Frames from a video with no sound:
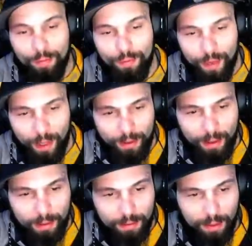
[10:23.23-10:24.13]
Ray,
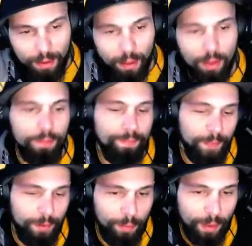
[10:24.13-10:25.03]
then it's like, oh,
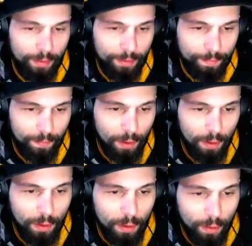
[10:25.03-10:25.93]
never mind.
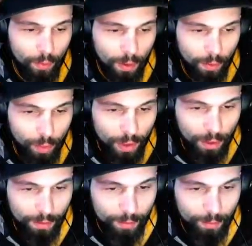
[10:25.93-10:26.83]
Well, we
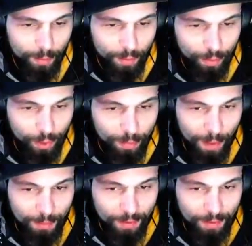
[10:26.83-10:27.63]
killed them before the bombs did